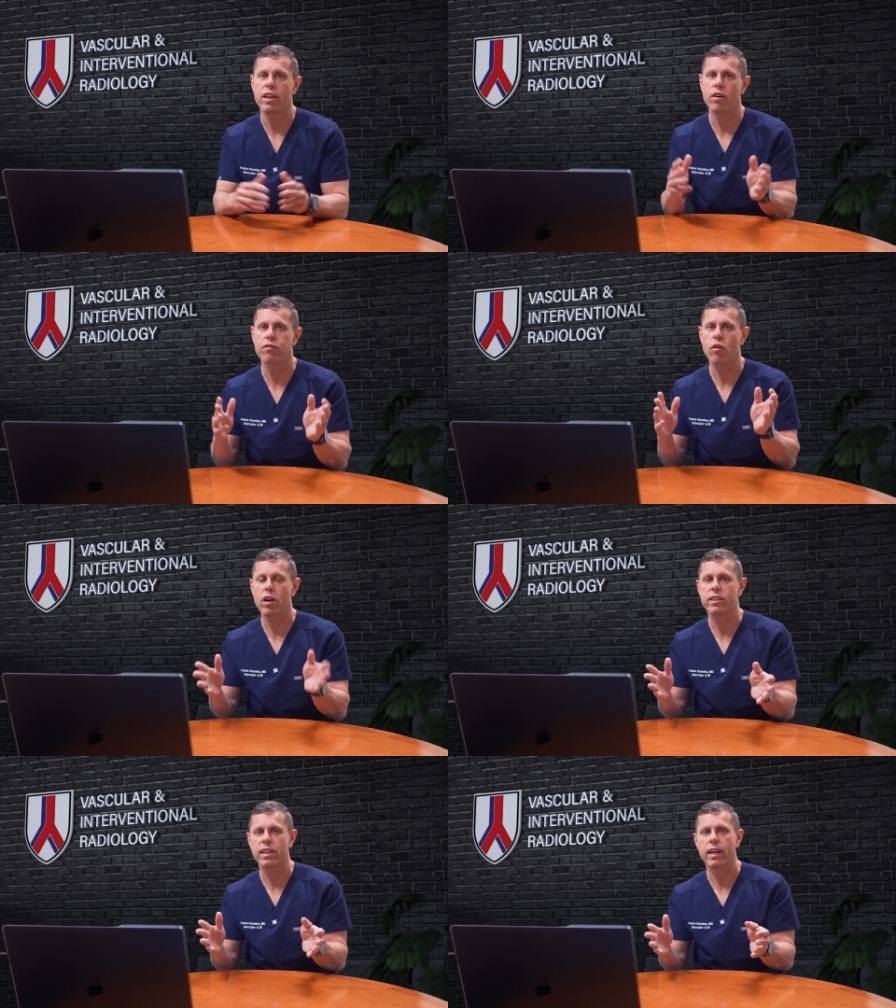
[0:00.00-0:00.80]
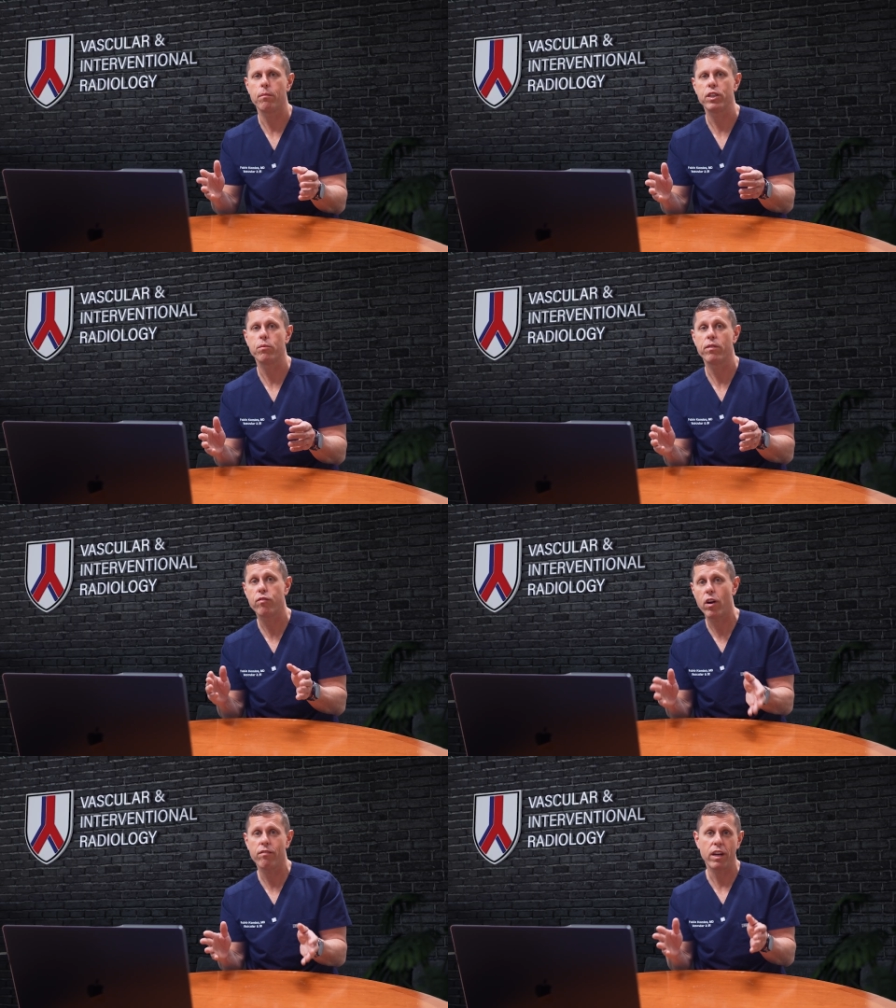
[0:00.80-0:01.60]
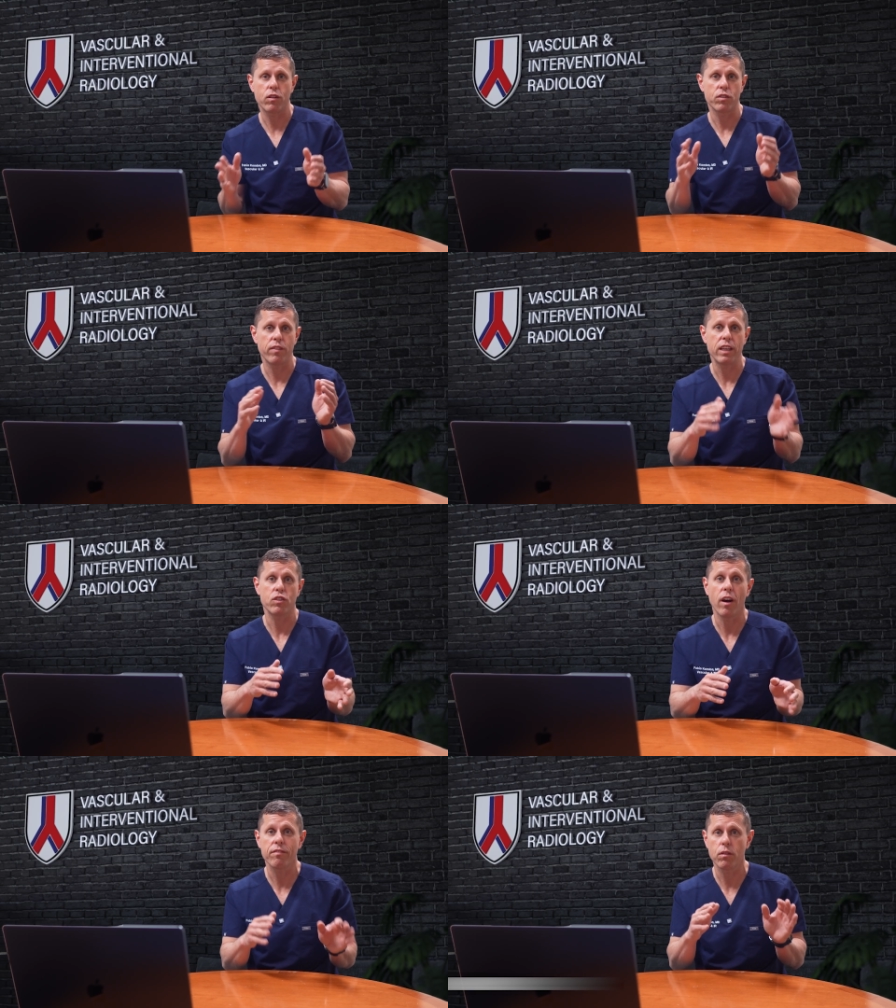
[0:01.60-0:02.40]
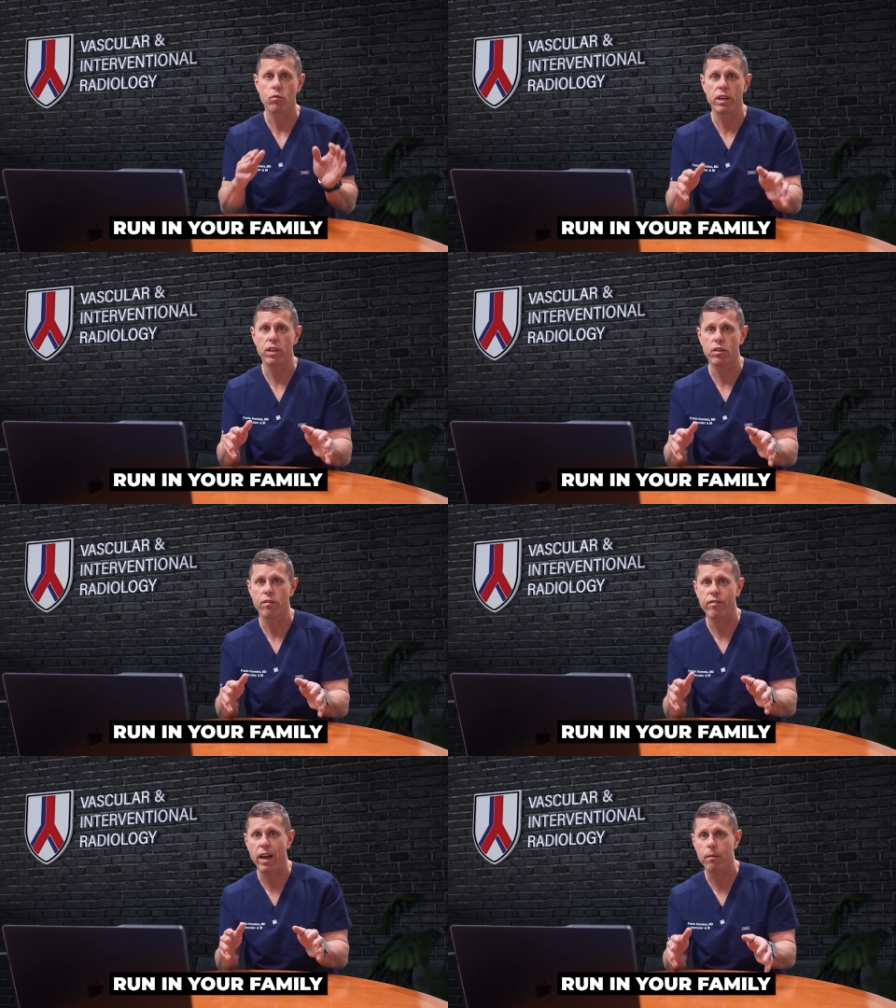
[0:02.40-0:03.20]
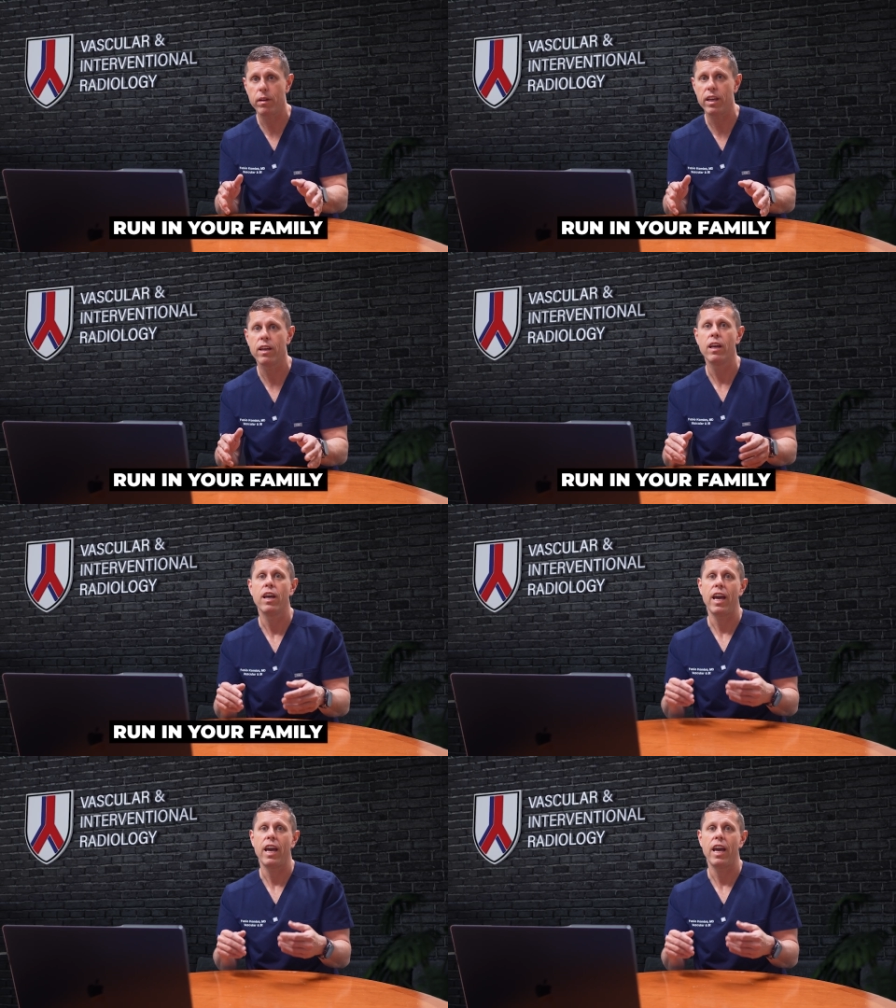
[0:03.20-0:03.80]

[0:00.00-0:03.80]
And of course, like I mentioned before, varicose veins often run in your family,